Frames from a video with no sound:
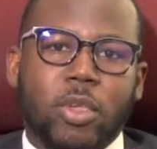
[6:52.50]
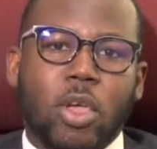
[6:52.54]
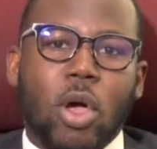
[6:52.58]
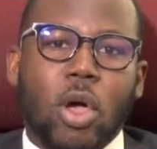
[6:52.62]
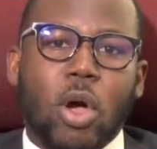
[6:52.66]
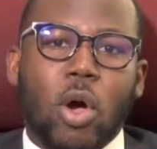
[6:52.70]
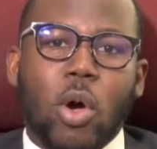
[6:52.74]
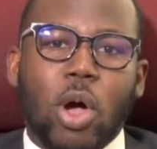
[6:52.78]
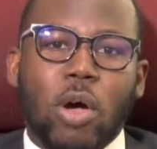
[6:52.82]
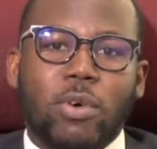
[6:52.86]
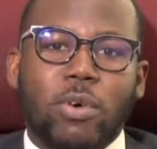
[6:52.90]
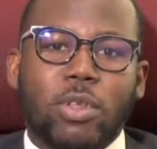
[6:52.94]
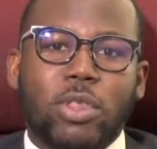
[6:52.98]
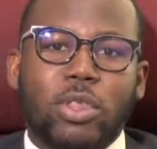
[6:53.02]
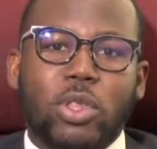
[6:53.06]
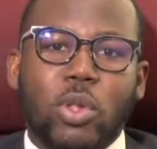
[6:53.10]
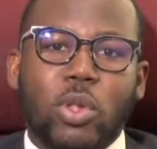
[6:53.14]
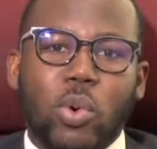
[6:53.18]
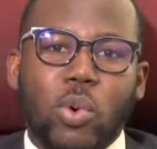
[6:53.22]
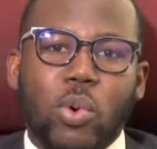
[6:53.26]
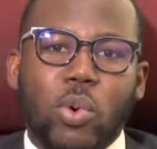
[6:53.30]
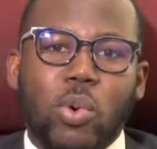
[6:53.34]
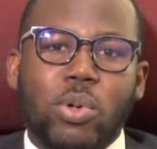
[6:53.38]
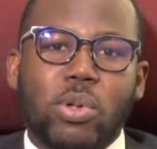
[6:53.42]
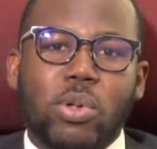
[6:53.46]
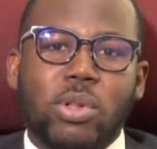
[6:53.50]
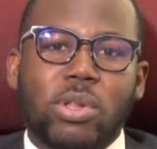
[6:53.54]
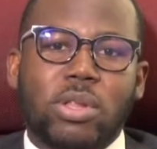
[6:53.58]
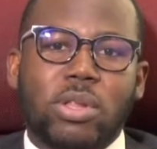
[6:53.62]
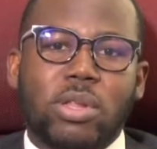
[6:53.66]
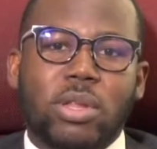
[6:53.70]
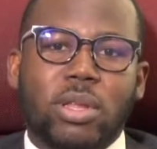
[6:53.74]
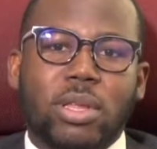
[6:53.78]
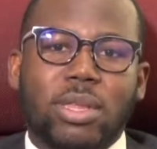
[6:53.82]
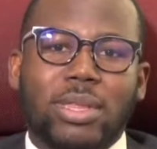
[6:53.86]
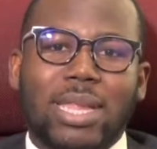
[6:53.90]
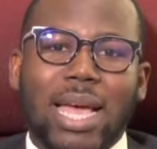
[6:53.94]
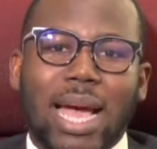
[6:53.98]
However,
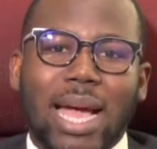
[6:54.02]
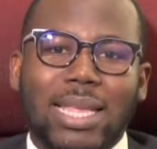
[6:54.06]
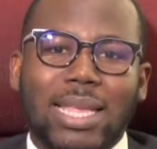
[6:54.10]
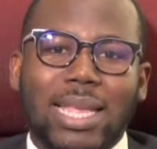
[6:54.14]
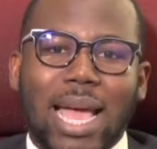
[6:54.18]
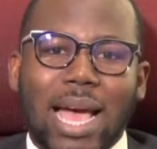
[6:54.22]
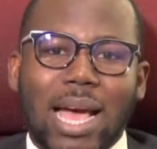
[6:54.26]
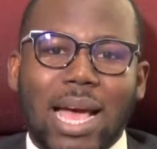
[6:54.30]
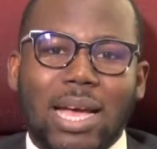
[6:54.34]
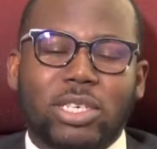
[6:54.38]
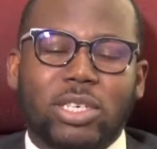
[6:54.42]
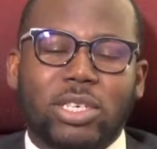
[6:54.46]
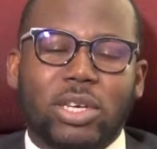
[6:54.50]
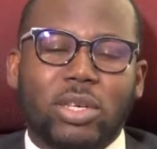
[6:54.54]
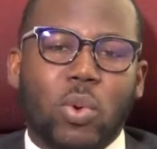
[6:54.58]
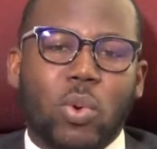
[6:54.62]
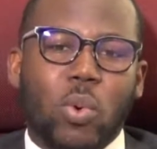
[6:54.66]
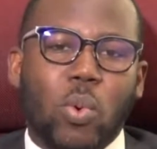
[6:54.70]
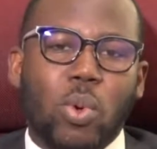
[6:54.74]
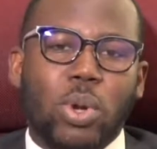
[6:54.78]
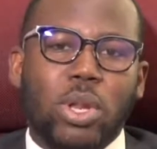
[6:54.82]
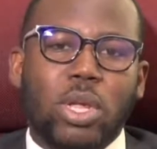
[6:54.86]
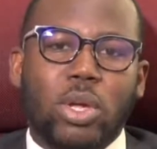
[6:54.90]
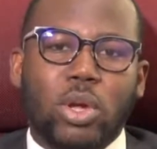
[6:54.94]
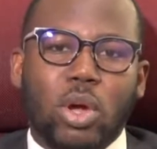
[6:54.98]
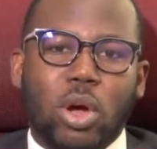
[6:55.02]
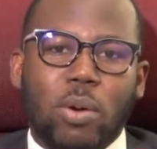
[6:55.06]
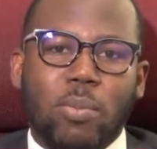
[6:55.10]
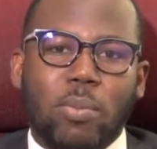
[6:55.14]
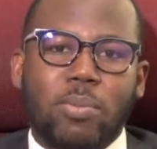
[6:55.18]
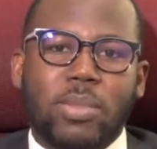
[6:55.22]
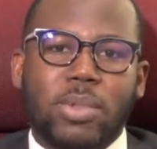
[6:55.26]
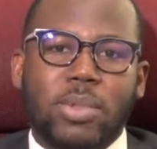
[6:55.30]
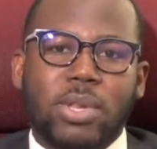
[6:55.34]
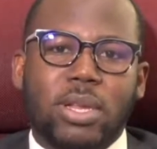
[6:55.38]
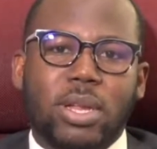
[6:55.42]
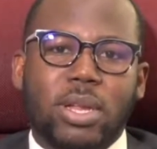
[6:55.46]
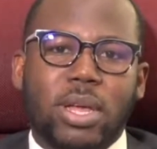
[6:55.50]
that action only
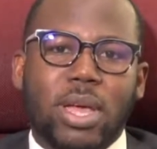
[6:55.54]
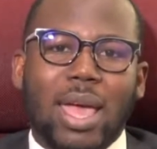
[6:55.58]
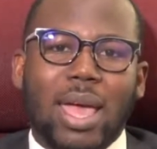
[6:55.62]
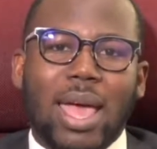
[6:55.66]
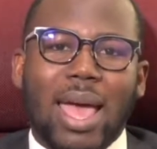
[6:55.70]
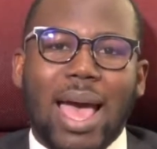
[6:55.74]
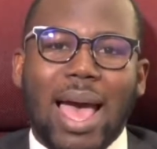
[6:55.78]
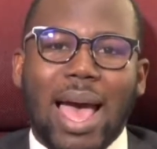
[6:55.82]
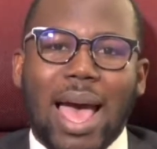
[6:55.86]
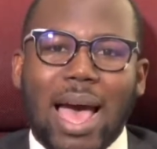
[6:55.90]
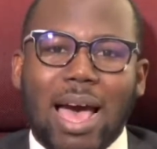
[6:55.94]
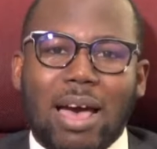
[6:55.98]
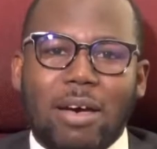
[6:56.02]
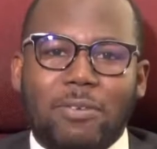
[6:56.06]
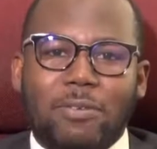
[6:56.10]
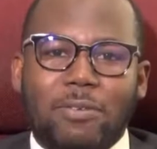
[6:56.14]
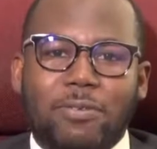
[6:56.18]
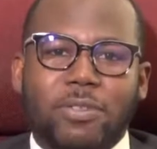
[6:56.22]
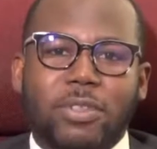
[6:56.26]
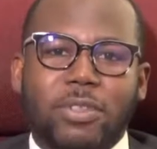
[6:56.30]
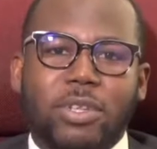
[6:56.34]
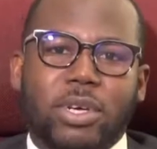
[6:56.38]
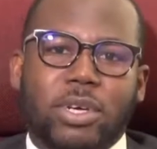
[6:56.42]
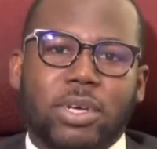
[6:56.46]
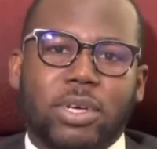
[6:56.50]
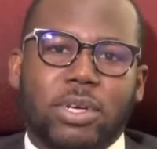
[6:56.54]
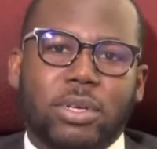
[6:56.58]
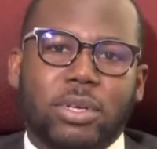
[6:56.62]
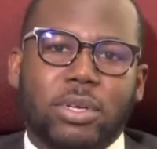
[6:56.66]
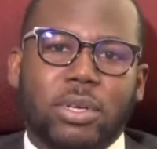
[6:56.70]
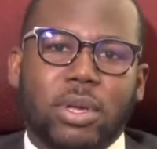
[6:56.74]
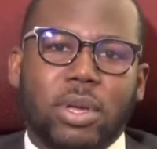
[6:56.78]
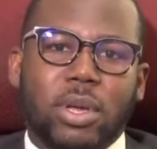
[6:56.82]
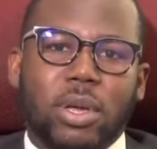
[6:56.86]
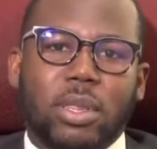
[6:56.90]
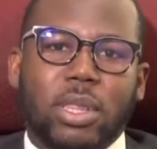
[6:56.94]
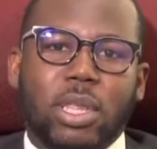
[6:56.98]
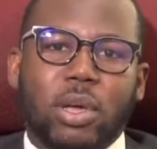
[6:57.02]
comes after
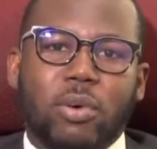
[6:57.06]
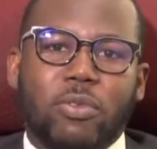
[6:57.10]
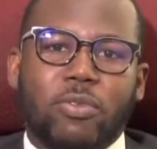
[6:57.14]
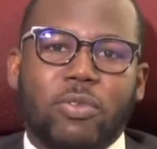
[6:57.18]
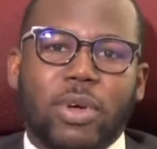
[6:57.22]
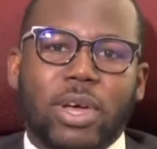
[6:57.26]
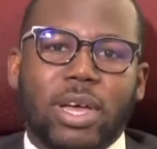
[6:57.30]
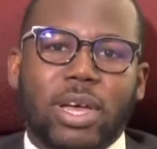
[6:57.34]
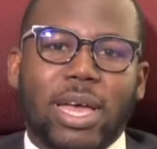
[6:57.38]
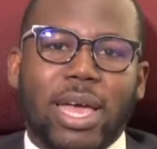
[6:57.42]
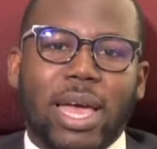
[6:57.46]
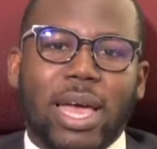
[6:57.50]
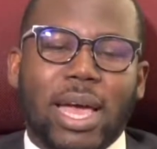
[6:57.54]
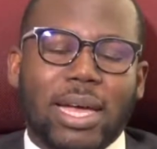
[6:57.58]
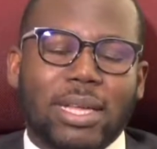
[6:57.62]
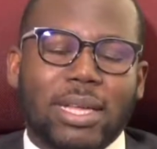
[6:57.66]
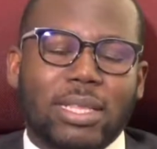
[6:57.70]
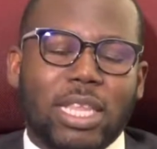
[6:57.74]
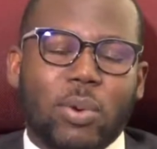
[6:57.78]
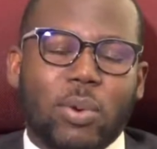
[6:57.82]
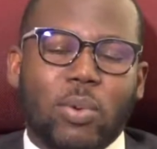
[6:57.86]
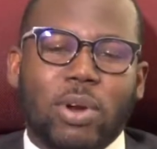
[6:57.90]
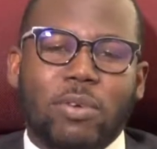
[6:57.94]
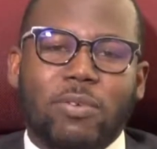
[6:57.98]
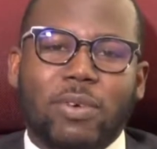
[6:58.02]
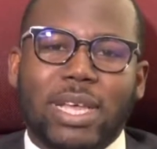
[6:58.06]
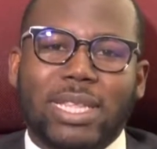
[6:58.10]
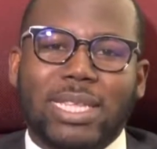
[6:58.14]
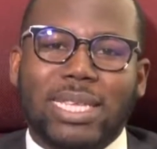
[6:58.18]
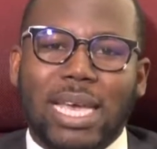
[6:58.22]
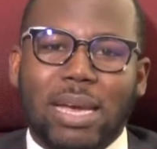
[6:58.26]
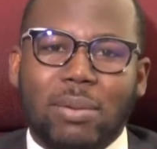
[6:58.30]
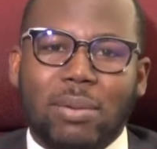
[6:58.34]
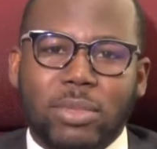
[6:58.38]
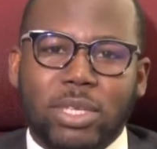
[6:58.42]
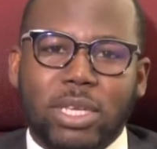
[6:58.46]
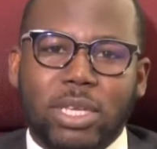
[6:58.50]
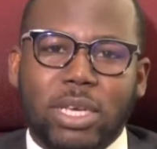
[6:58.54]
they would have
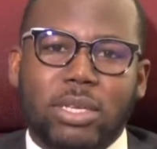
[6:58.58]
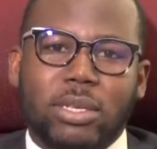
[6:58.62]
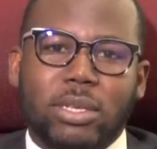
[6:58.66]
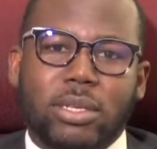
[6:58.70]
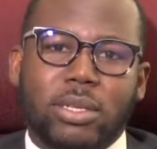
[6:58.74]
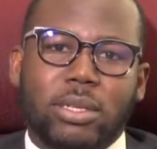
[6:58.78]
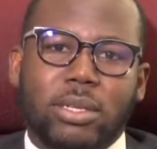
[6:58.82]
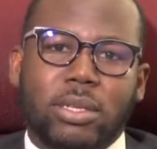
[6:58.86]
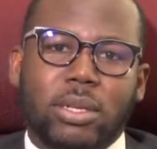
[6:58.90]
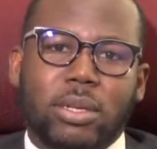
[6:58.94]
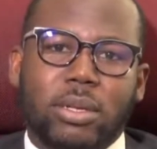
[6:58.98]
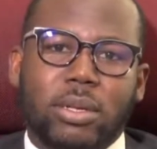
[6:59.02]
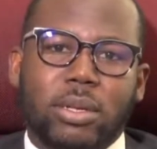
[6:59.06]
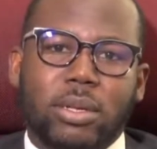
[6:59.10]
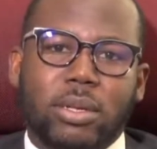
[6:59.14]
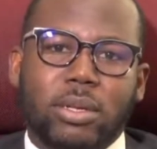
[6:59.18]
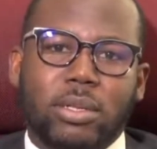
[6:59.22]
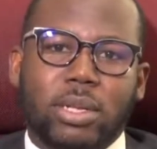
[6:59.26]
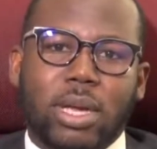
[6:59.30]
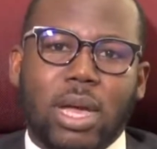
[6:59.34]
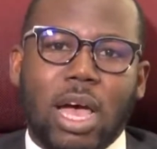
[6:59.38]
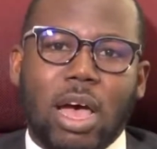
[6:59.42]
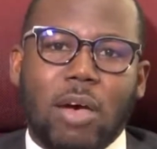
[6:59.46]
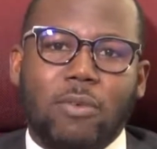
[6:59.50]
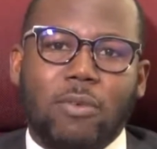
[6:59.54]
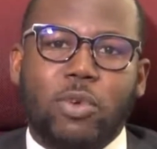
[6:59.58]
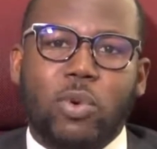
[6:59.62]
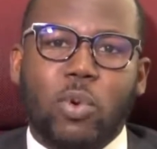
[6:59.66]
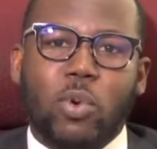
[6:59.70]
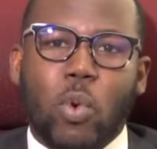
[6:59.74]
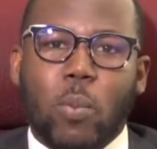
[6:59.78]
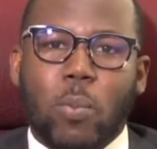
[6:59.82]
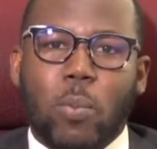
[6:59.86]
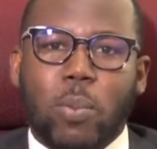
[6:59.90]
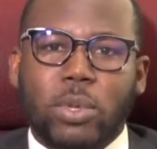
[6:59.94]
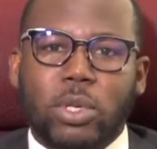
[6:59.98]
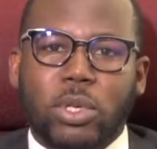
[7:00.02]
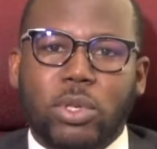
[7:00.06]
attempted to have you
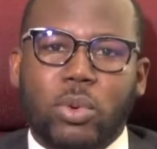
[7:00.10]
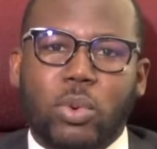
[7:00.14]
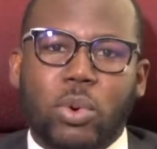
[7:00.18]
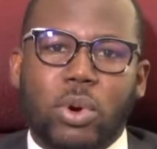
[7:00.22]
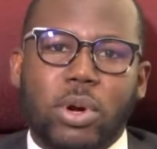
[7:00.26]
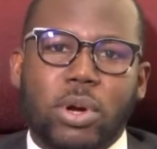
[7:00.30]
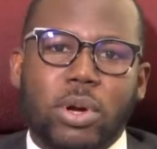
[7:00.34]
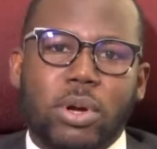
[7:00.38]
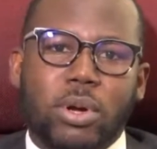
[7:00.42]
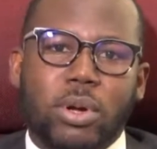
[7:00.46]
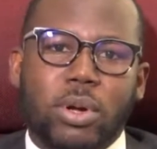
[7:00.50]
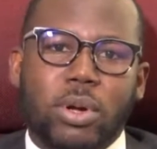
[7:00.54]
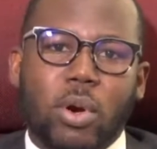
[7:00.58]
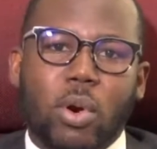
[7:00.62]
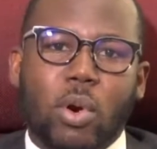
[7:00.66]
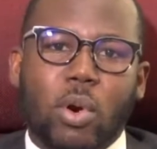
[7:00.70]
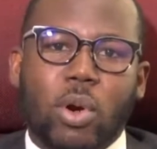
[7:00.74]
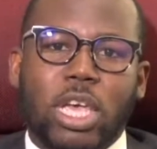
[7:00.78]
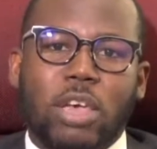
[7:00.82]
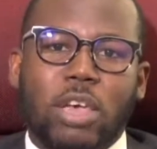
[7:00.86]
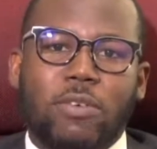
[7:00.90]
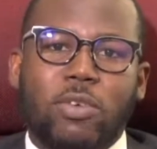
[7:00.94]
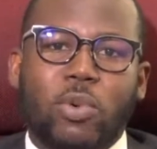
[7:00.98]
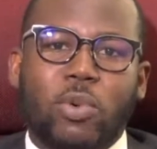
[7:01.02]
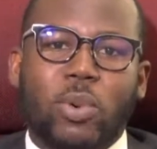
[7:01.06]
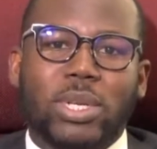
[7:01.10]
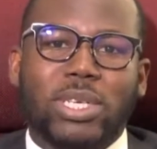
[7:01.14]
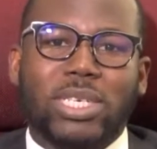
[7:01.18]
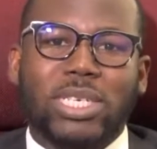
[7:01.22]
open the door or giving you a